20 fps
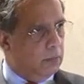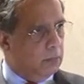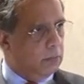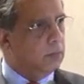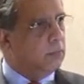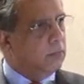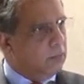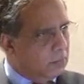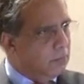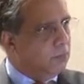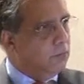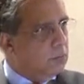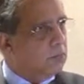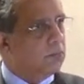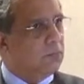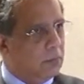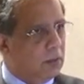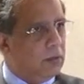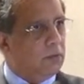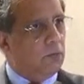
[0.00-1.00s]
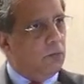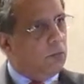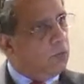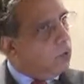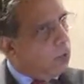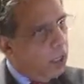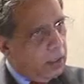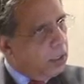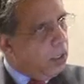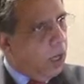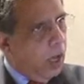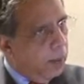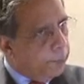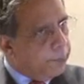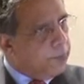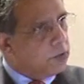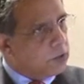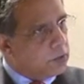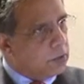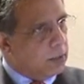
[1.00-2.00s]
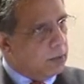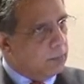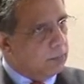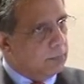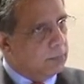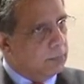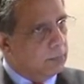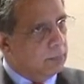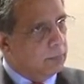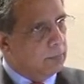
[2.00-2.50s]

Nothing happens to them.